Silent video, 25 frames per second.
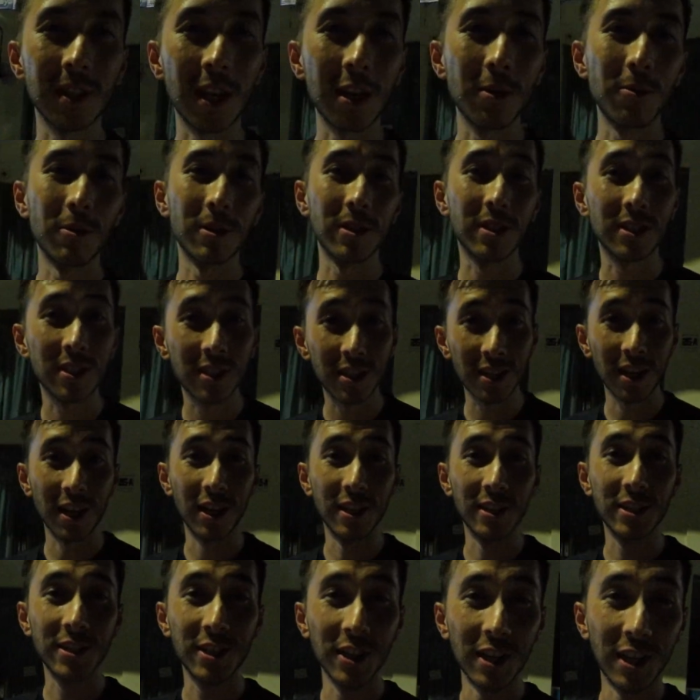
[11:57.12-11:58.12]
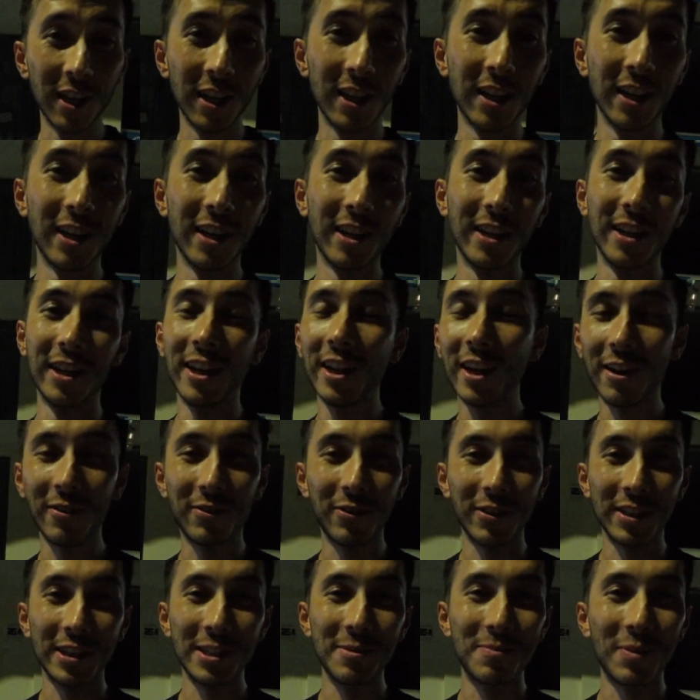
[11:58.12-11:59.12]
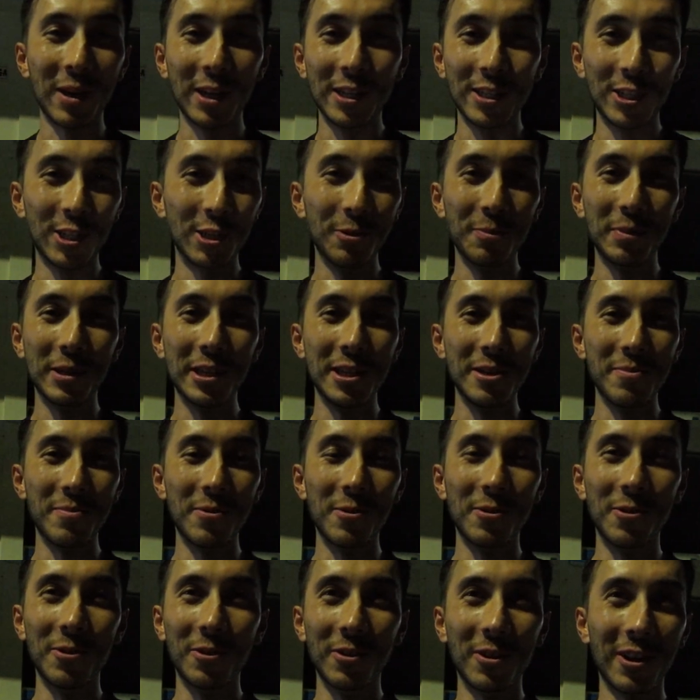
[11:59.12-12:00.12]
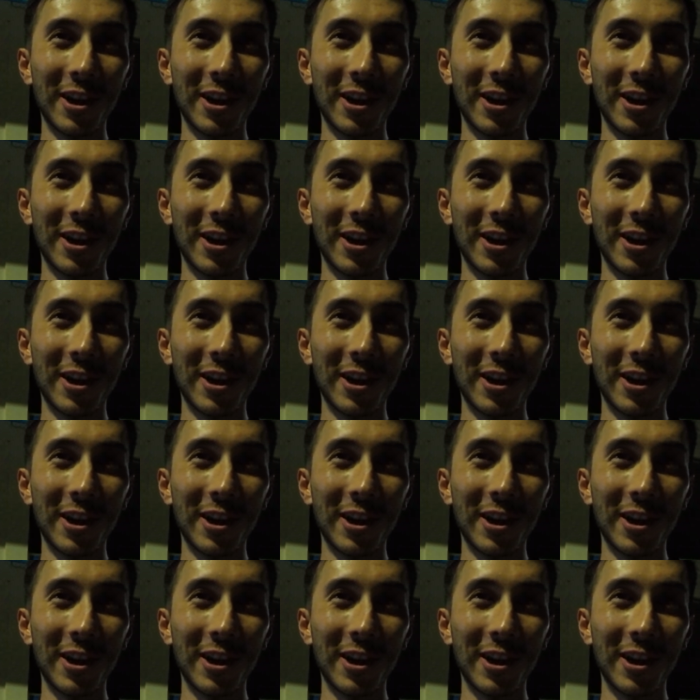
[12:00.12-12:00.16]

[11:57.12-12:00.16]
They were such a lovely bunch of people.